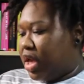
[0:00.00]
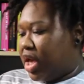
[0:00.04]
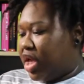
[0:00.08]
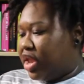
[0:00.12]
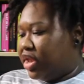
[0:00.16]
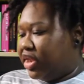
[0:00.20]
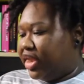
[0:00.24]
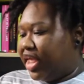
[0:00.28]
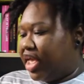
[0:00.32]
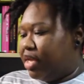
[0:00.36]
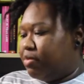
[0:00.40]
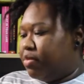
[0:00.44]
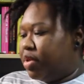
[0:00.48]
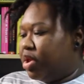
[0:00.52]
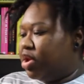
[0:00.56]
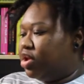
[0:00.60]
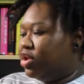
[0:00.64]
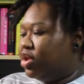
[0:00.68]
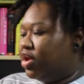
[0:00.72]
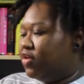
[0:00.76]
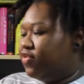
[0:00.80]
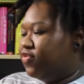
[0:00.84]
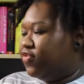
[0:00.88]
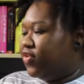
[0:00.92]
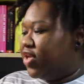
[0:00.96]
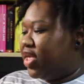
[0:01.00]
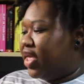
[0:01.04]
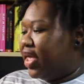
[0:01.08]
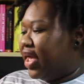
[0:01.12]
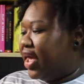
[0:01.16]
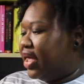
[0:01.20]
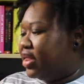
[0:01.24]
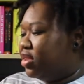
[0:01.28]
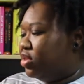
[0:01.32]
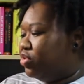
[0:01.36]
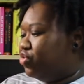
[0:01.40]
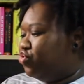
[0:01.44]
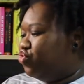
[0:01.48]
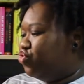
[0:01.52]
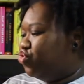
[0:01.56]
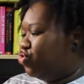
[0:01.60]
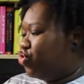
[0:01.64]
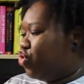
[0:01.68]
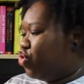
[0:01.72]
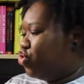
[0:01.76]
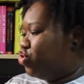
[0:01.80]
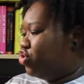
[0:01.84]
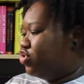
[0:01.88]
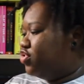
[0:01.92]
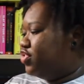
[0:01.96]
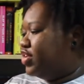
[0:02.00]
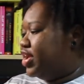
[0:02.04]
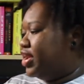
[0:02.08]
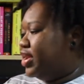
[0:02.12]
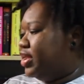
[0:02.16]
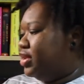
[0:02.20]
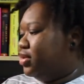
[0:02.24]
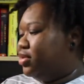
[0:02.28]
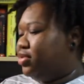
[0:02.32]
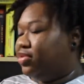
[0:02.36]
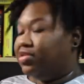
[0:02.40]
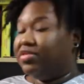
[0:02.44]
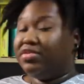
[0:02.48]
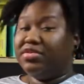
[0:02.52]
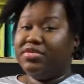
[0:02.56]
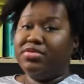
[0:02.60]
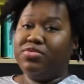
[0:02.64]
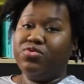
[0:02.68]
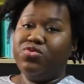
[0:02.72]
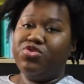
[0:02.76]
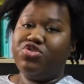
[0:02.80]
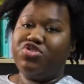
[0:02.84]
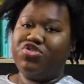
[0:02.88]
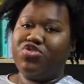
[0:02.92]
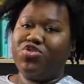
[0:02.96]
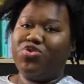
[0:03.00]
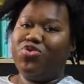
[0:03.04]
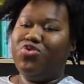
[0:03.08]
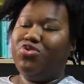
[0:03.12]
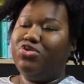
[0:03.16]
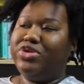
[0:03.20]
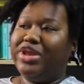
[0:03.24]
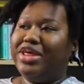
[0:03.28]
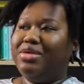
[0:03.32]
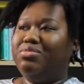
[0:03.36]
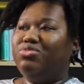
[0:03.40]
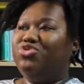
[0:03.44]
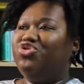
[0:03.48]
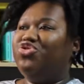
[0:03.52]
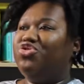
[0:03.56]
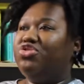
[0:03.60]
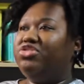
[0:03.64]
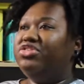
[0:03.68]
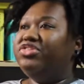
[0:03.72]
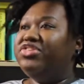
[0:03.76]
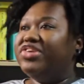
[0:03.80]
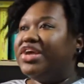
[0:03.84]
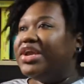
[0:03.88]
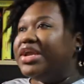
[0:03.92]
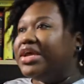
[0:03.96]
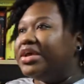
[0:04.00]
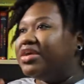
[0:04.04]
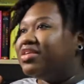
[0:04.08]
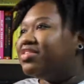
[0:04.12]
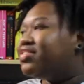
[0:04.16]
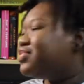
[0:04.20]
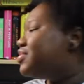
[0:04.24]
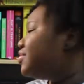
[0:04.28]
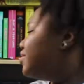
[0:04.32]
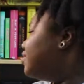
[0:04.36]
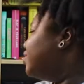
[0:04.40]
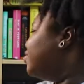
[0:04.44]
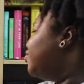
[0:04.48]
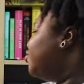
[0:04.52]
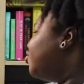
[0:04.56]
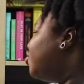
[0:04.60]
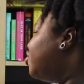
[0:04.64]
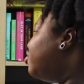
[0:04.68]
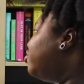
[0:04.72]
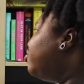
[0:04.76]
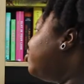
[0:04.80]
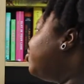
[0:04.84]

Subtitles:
Damien Duffy and John Jennings, which was a cool name, John Jennings. John